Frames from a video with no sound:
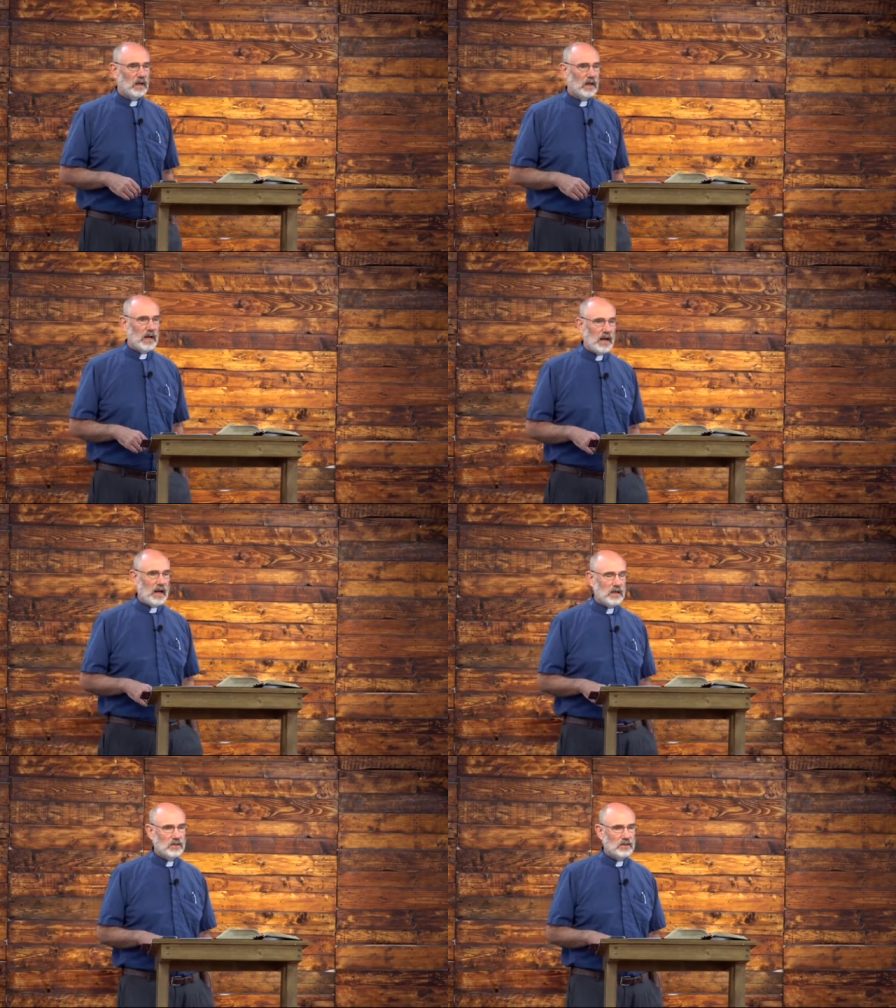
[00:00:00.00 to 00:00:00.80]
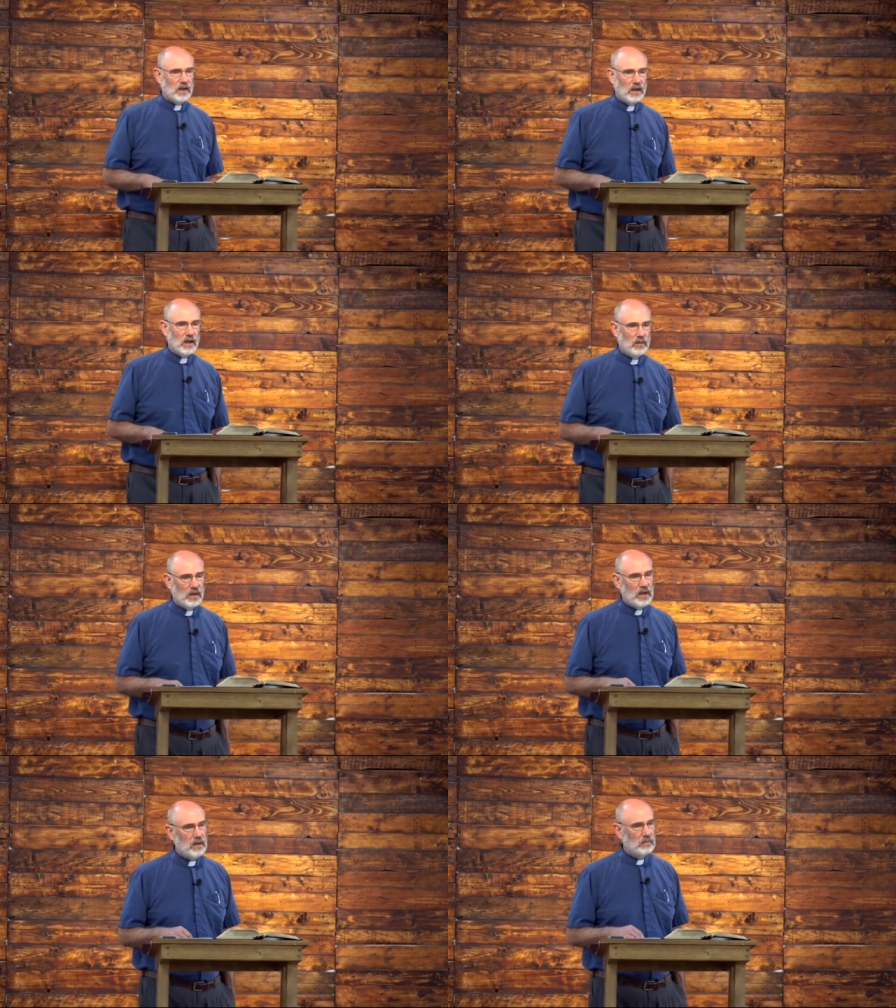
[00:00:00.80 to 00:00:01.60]
and
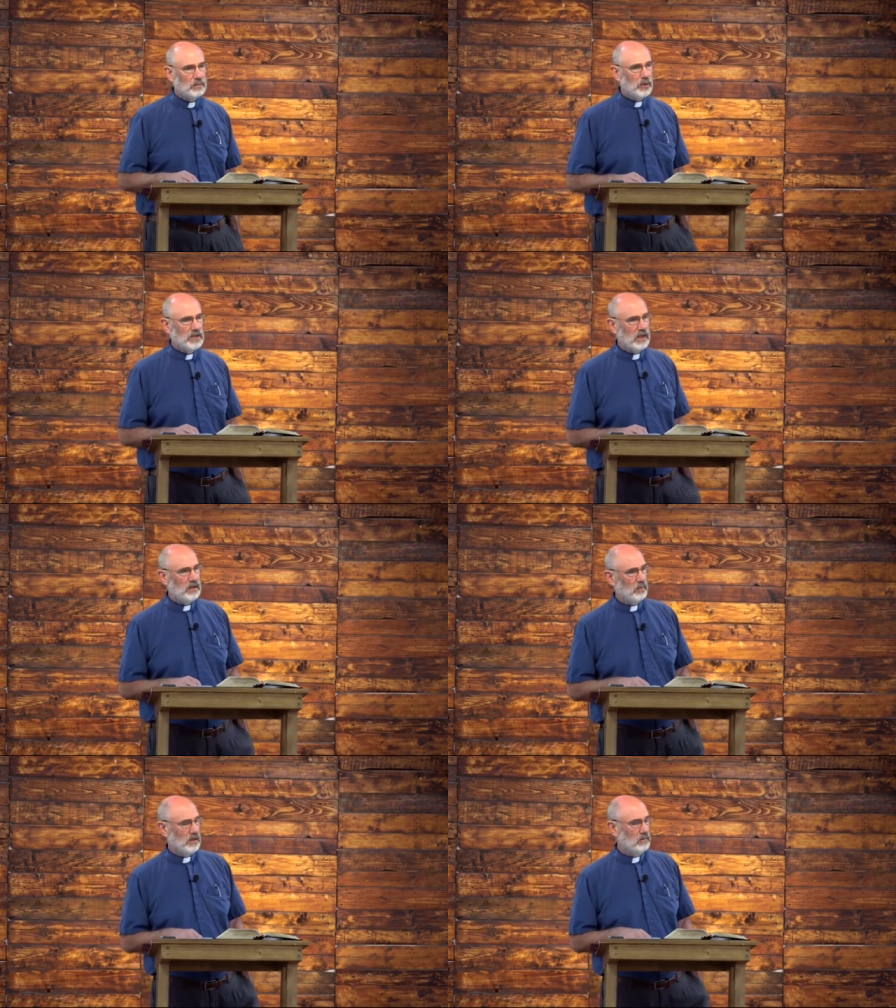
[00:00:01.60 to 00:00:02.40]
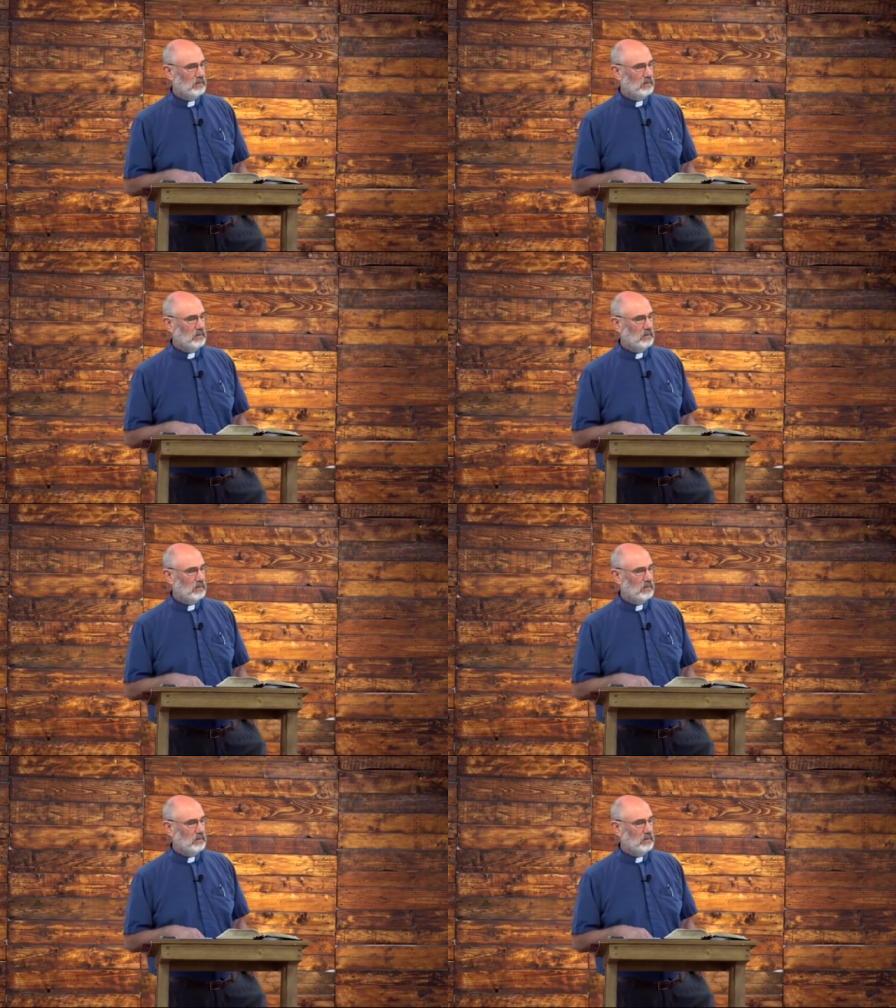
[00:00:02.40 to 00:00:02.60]
he points out that when